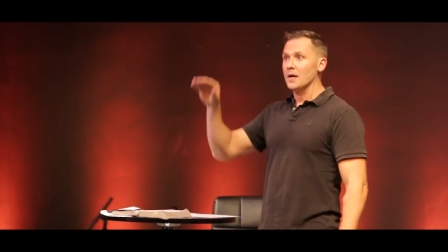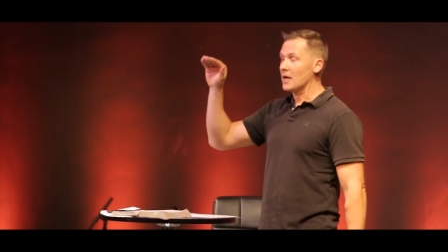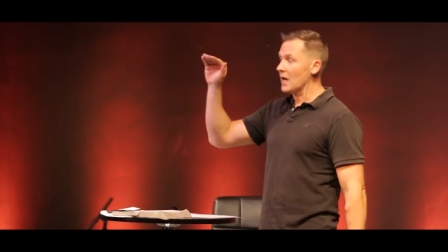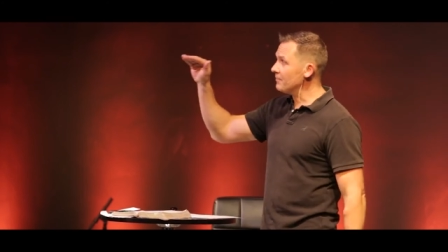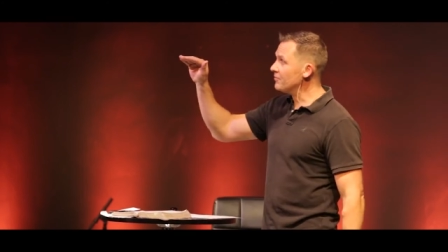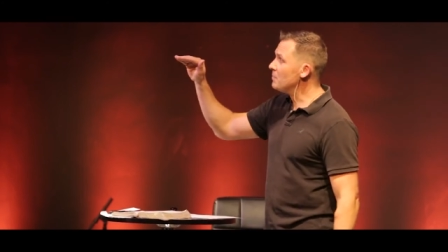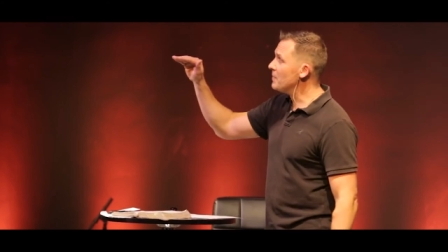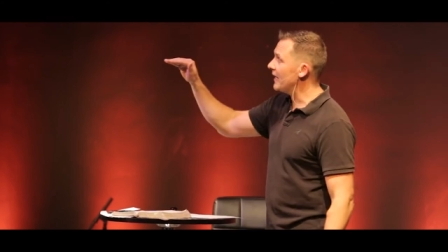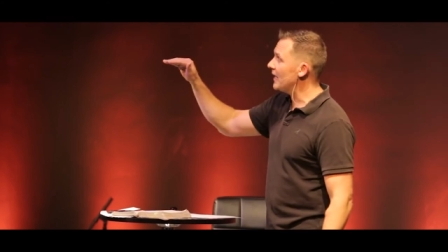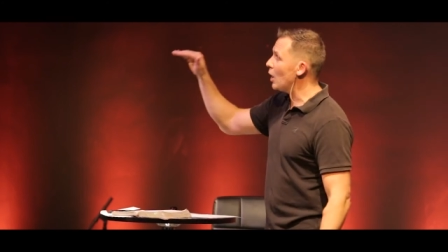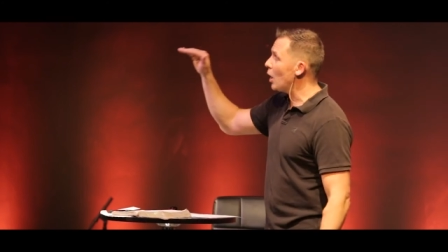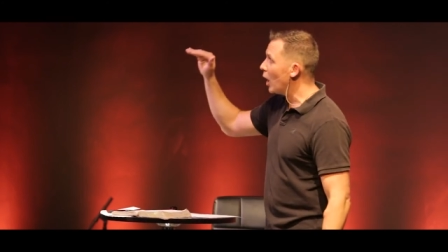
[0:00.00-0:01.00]
Come to
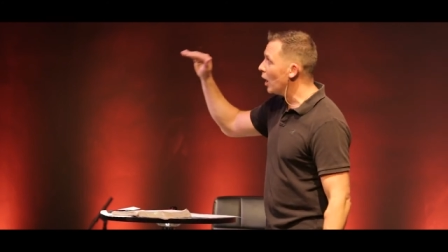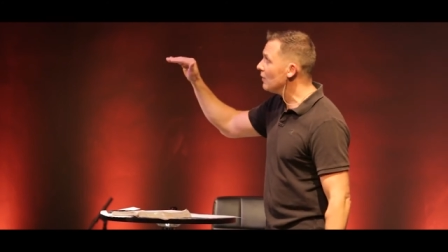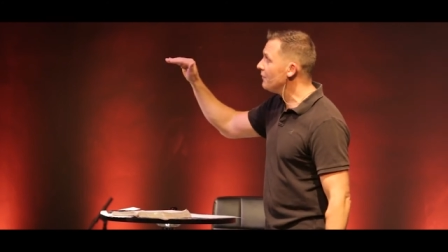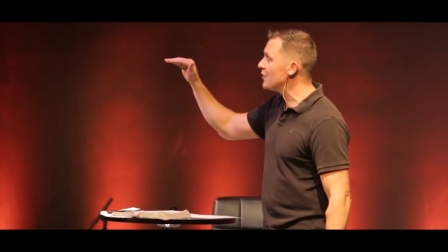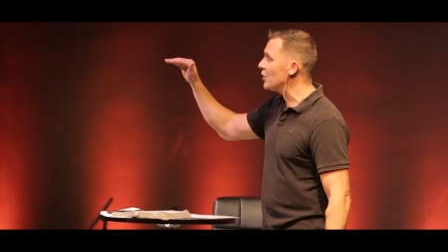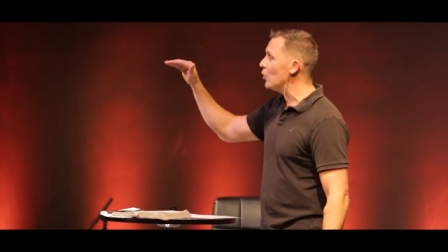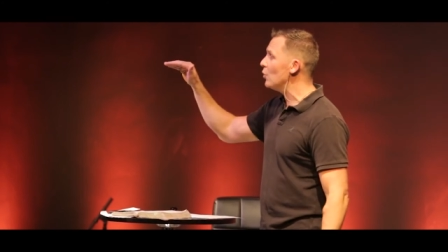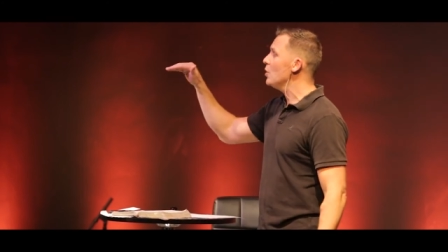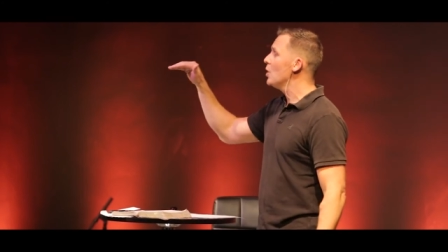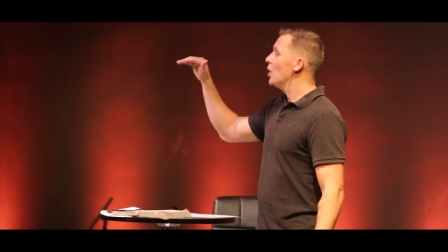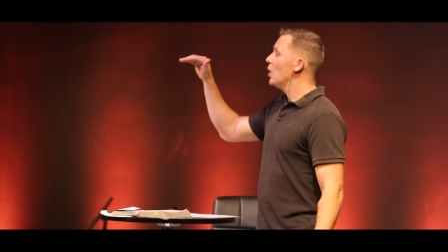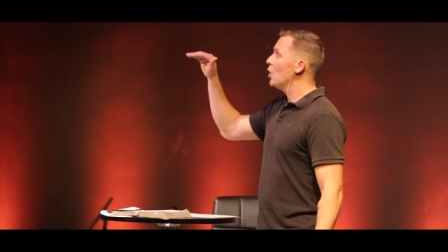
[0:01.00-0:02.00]
me, all of
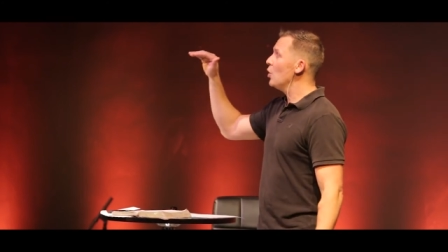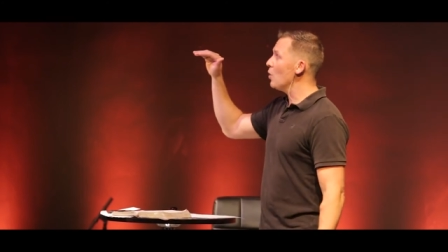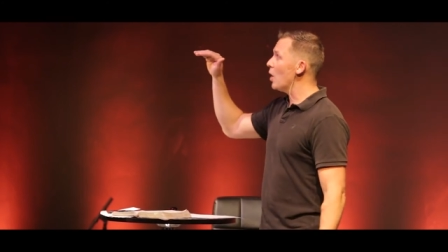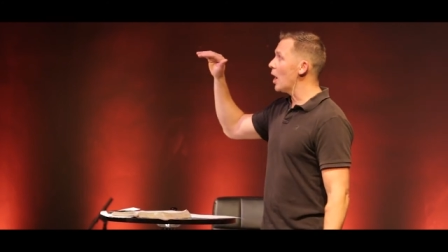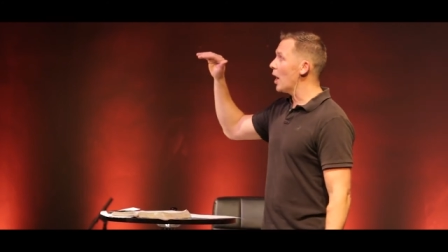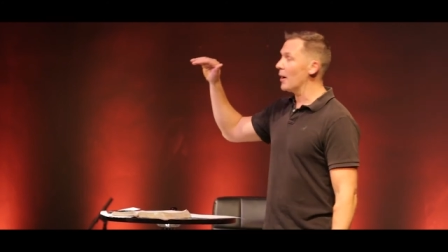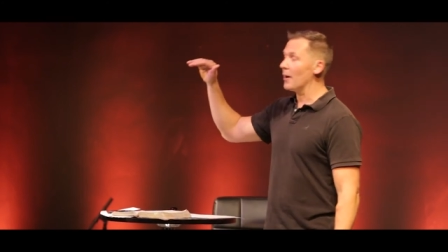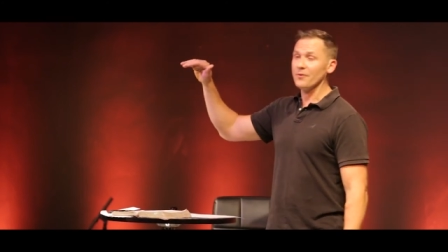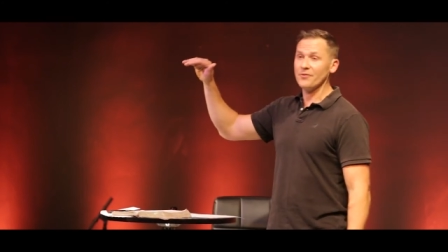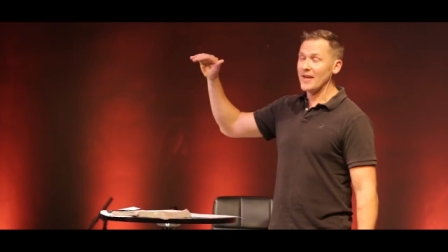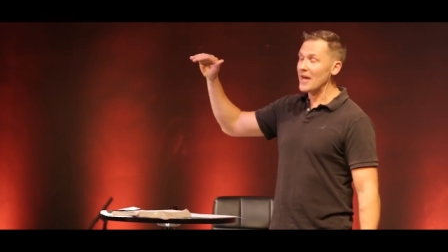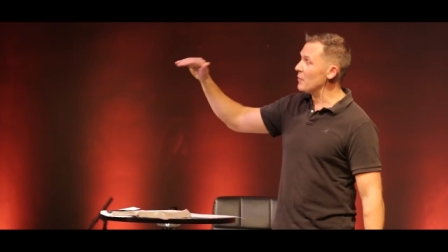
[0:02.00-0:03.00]
you who are,
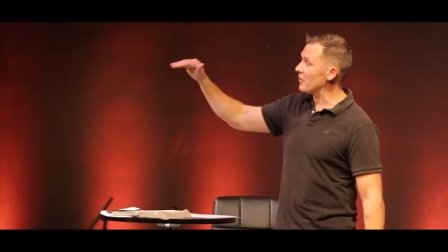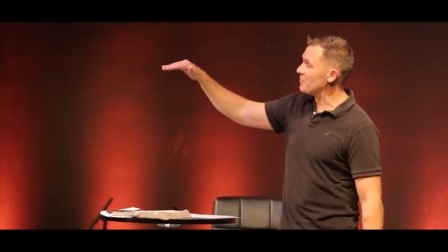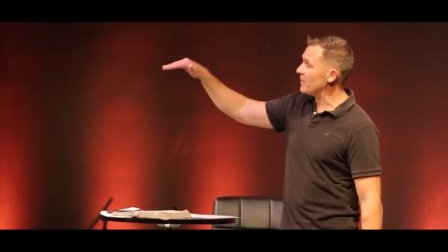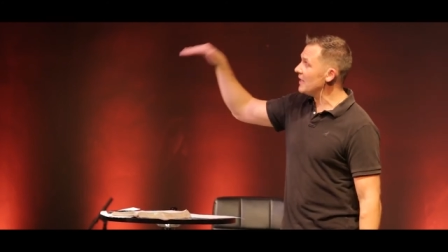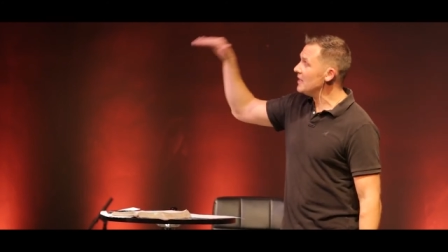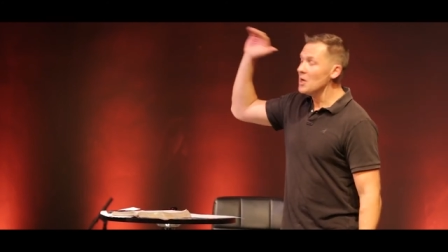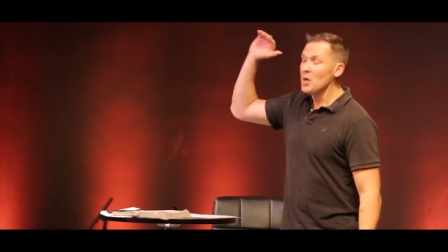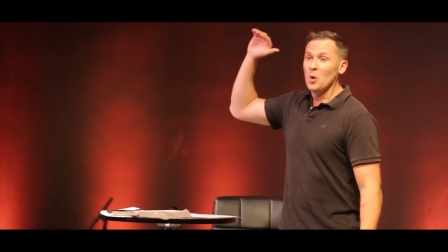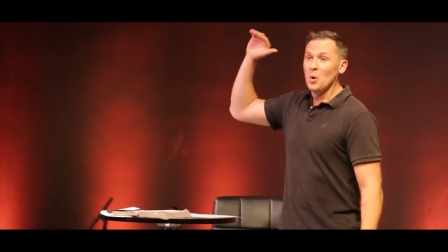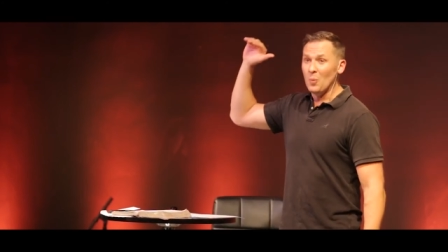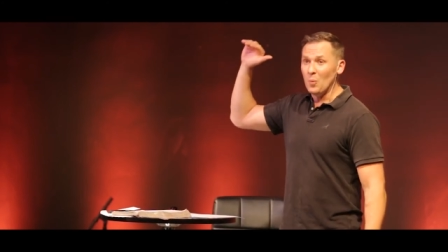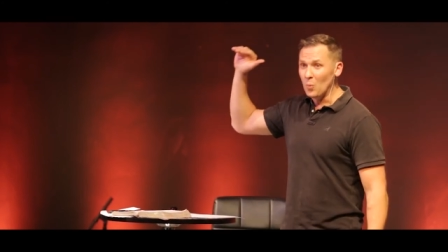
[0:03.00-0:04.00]
say it with me,
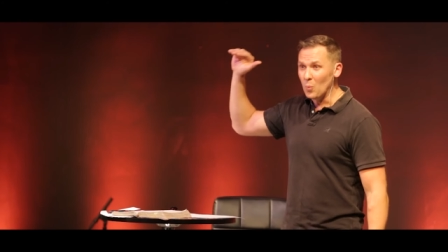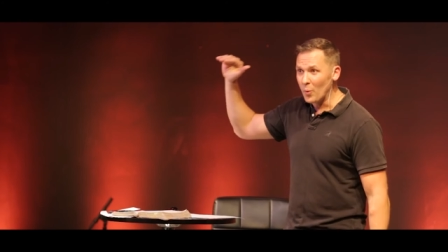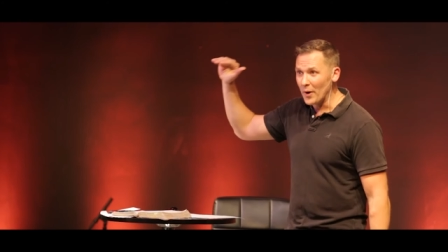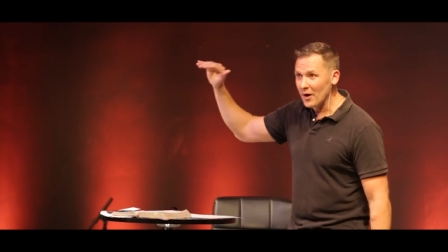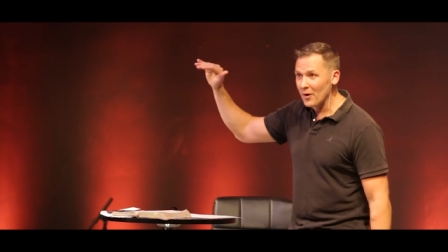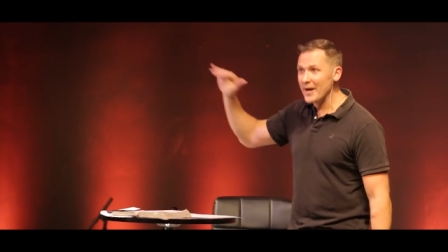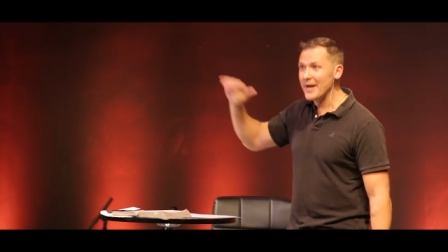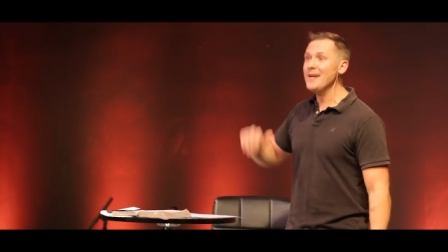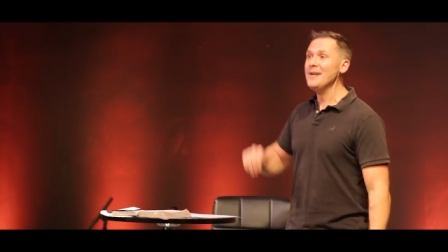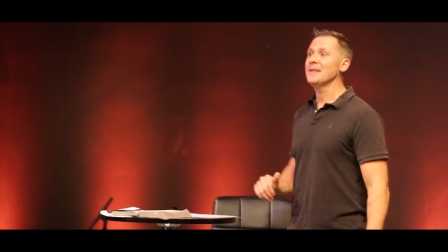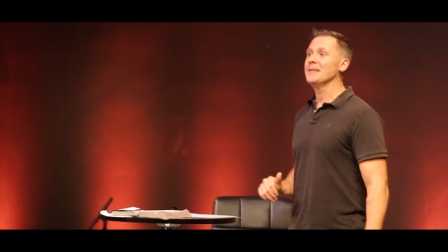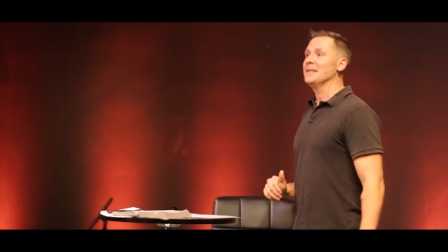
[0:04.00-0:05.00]

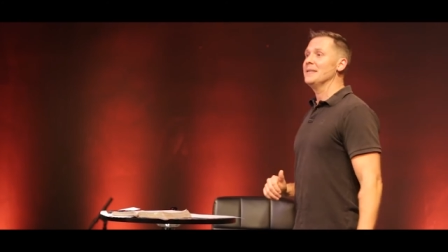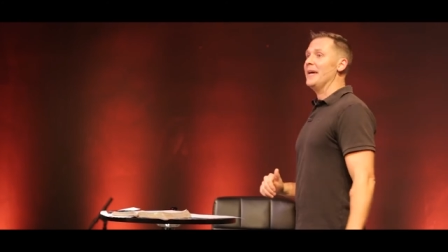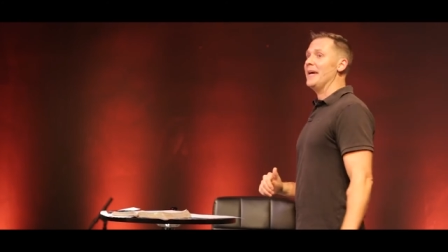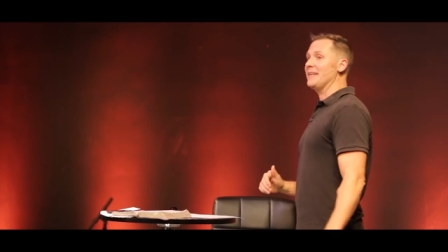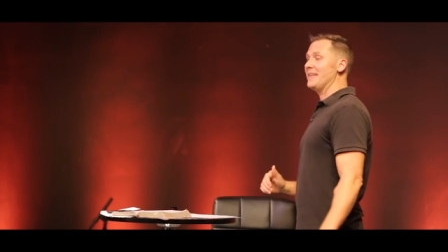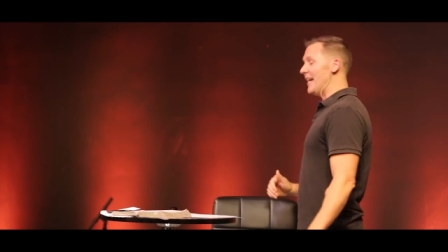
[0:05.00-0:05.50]
weary and